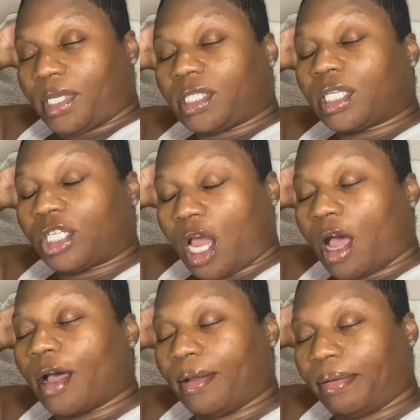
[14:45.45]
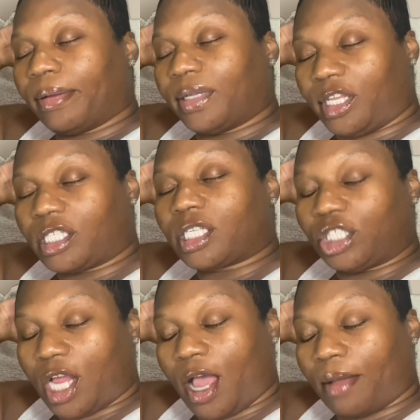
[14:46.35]
It's a job. It's a
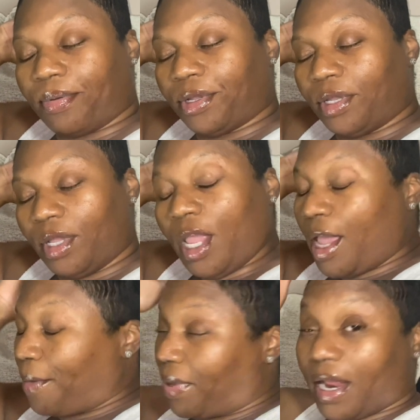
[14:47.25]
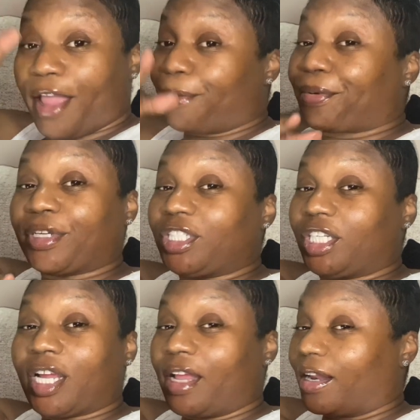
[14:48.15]
job. But I
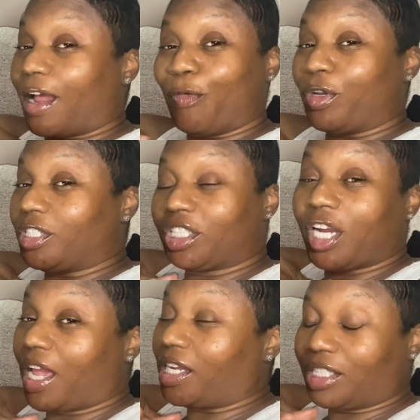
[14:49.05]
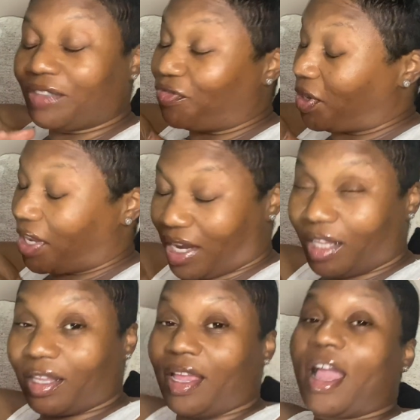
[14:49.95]
appreciate it. I wouldn't change it for
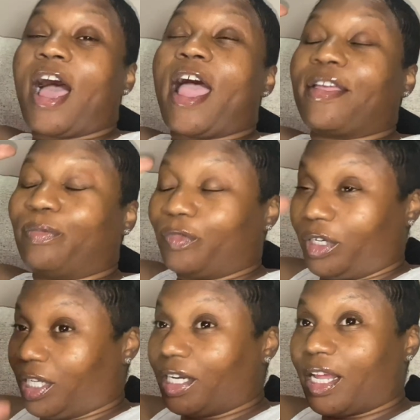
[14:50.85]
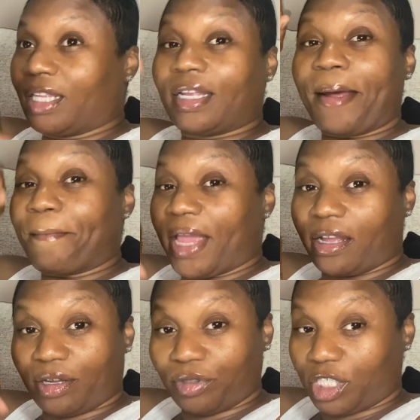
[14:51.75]
anything. I am really glad that I'm
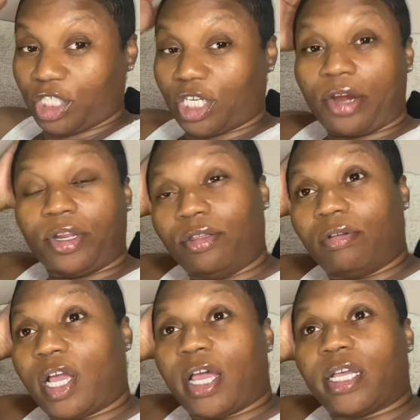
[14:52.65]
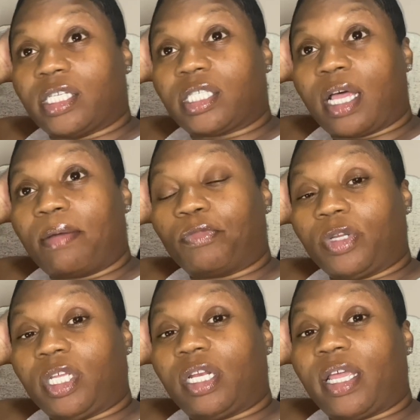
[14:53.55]
back on this journey, you guys. I'm
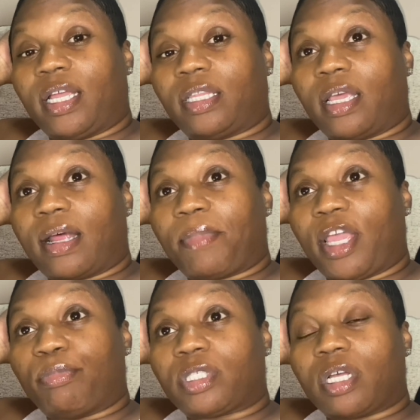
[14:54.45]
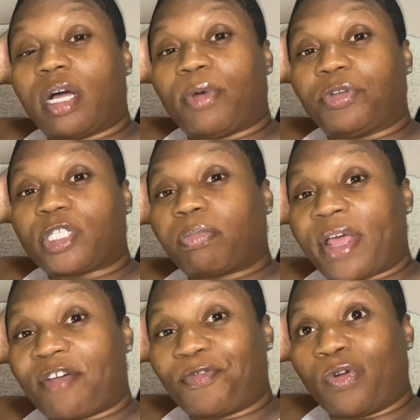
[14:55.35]
really glad that I'm able to come on this
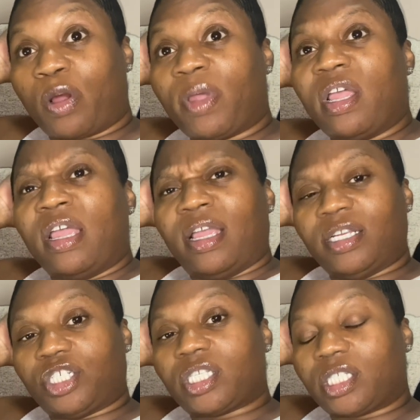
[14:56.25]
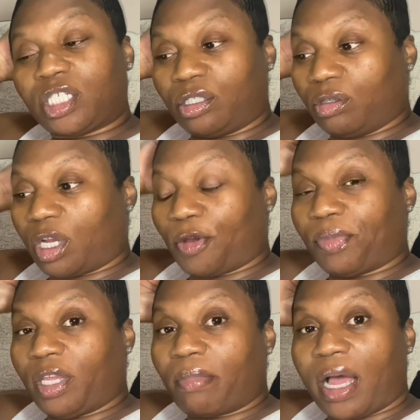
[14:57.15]
platform and just to, you know,
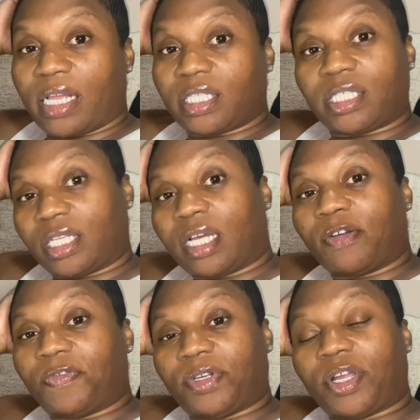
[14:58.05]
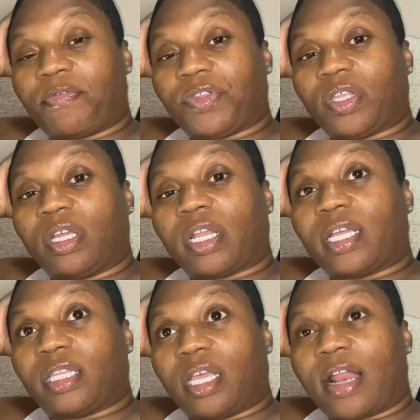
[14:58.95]
be myself and everything like that.